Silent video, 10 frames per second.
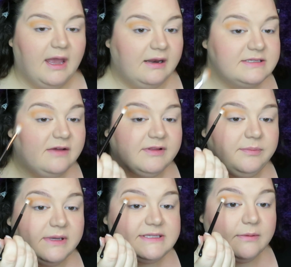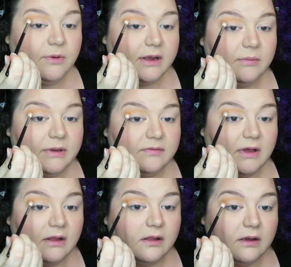and it definitely picks up quite a bit of
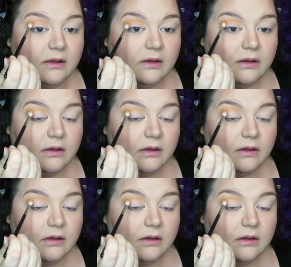color.